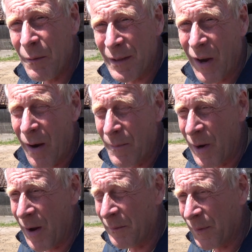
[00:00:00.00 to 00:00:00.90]
no
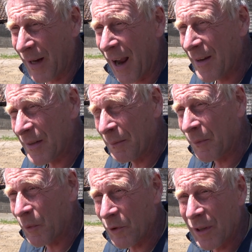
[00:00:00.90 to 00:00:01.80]
retirement home for cows,
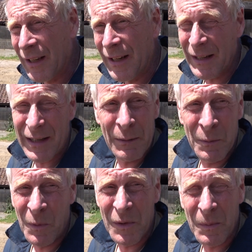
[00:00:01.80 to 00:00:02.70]
unfortunately, unless
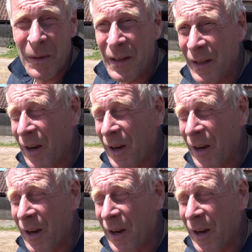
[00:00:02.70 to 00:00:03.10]
anyone wants one in the